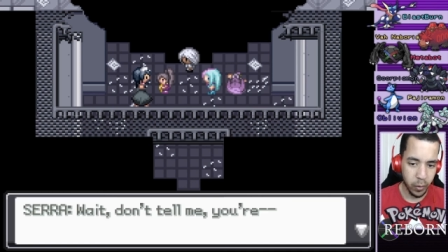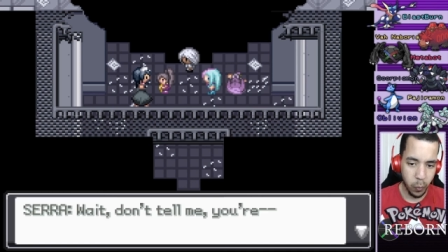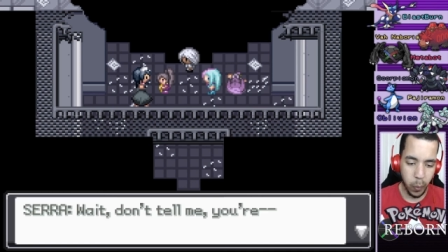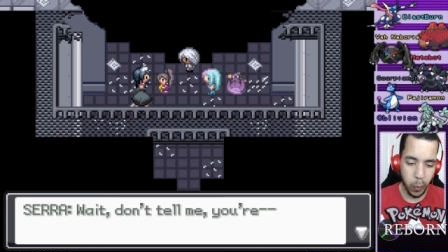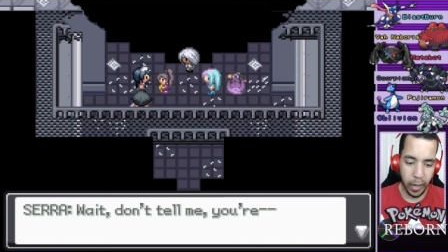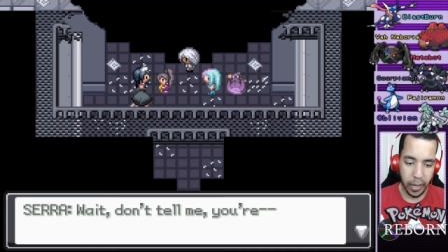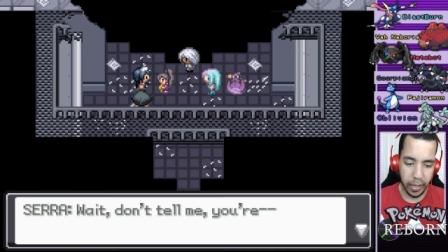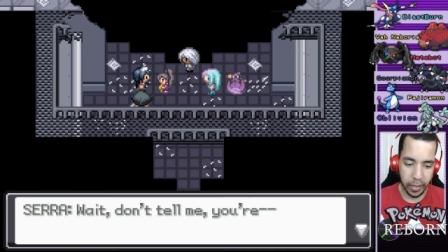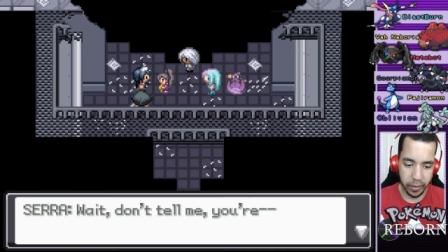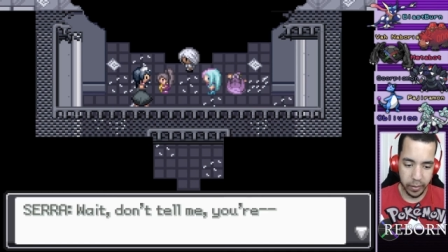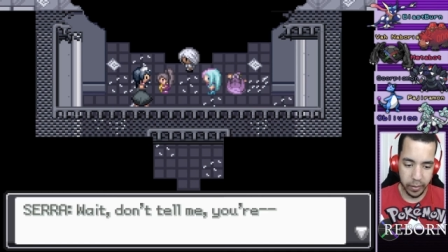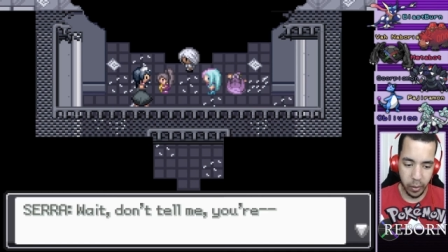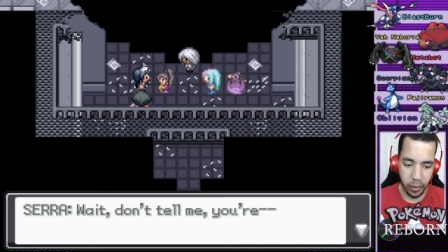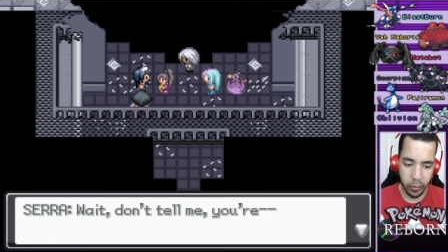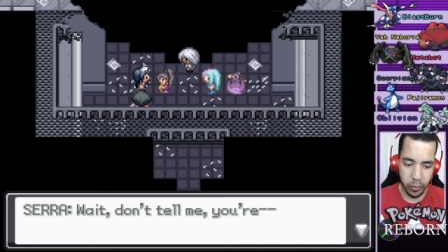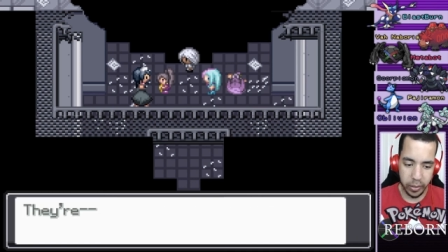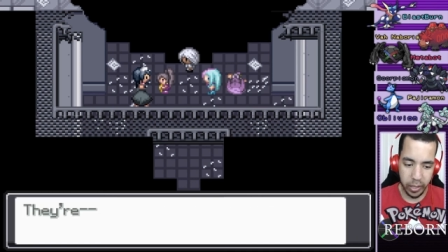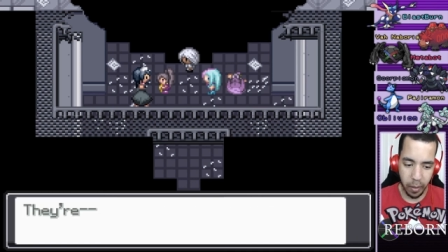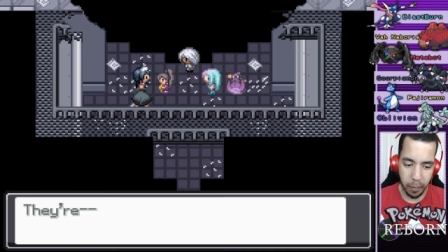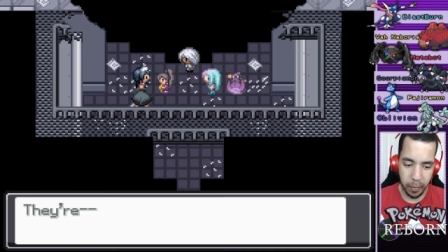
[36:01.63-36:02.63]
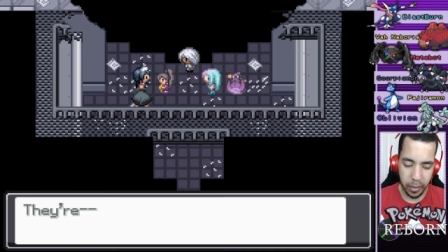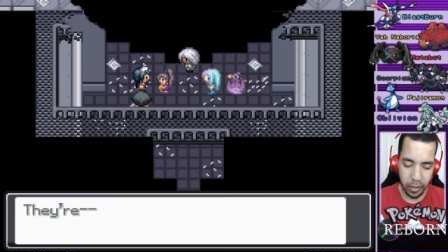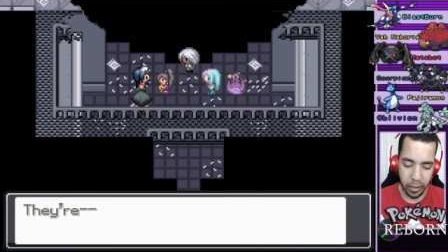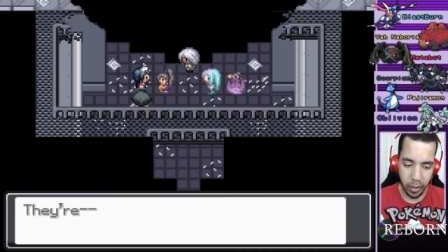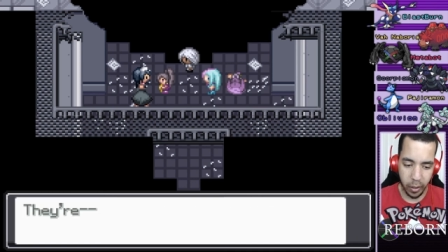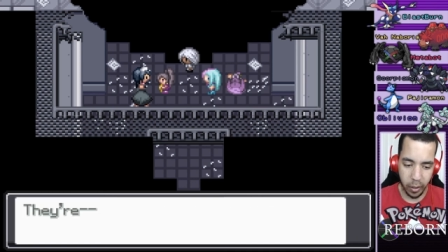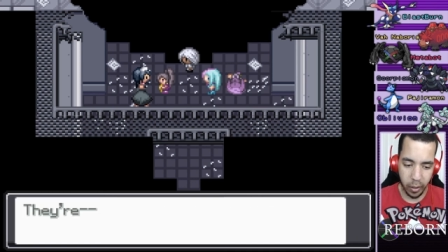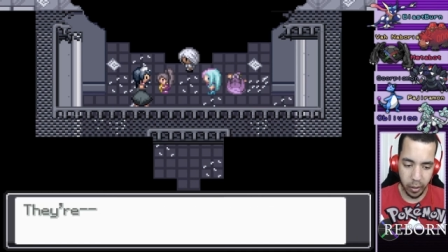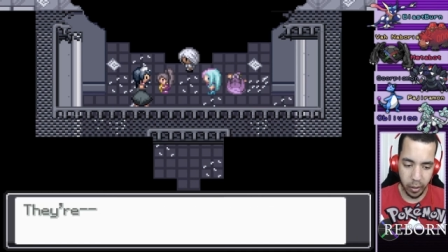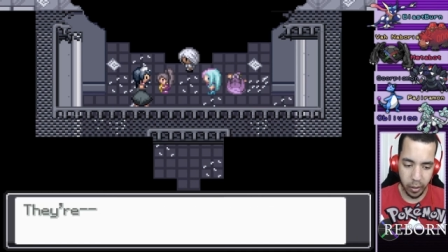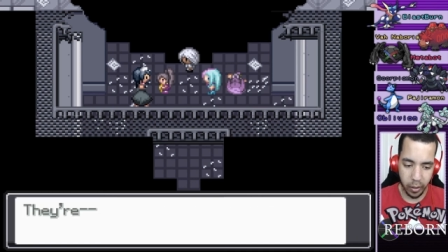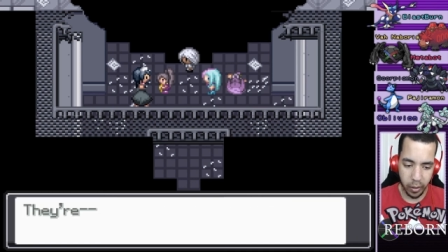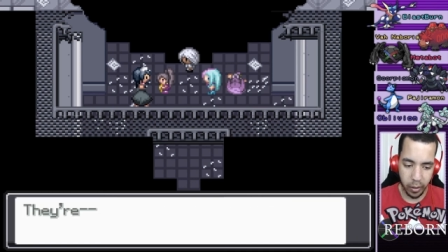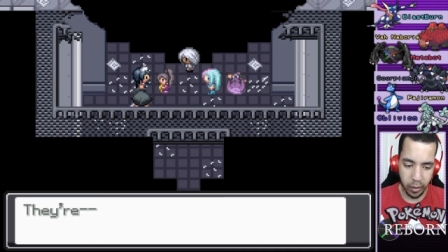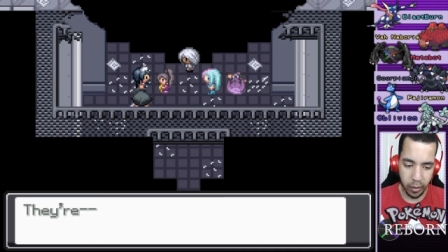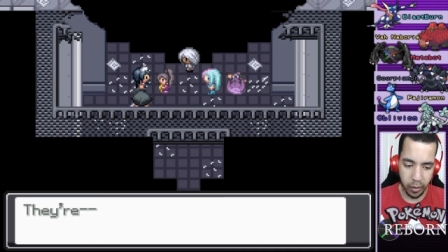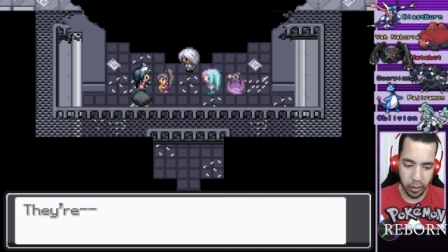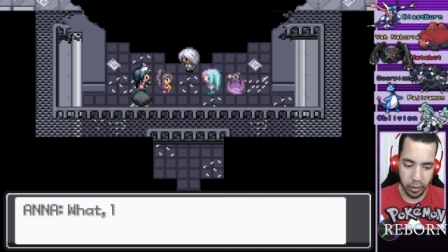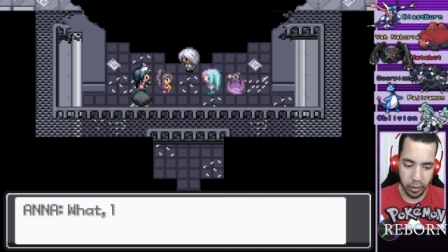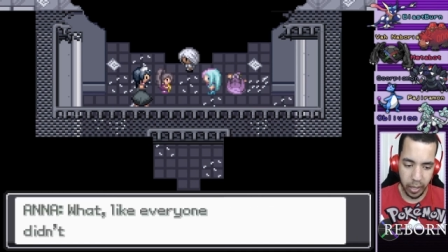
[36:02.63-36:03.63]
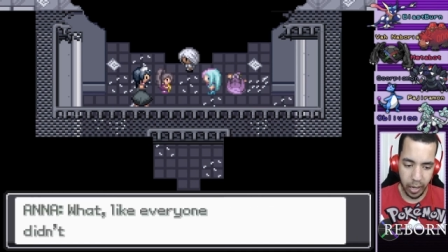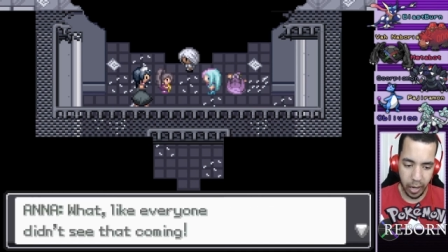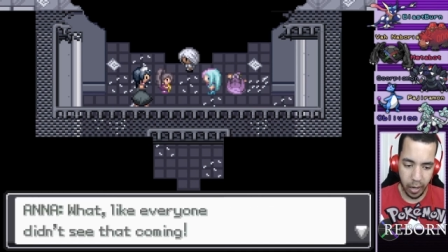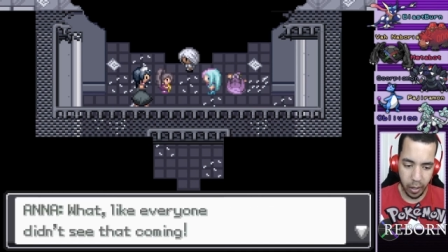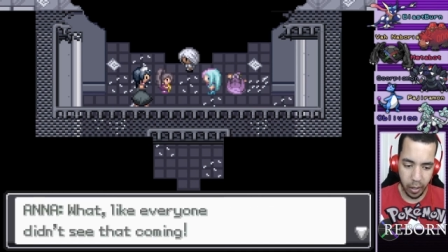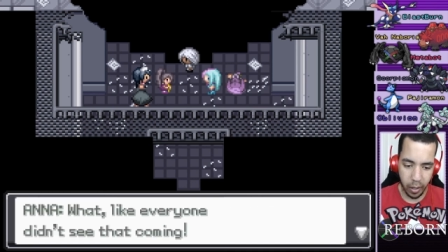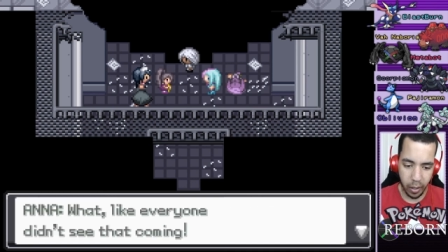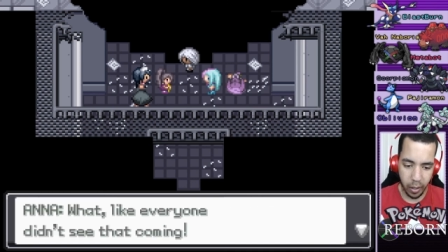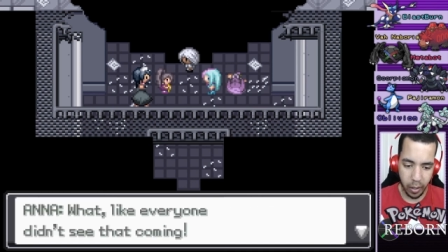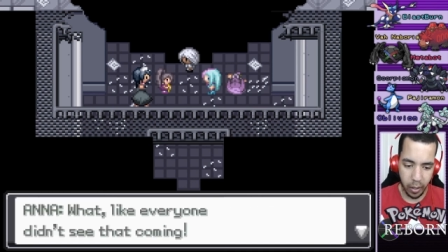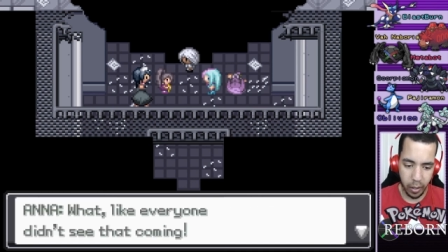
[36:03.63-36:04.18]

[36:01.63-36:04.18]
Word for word: Wait, don't tell me you're... there...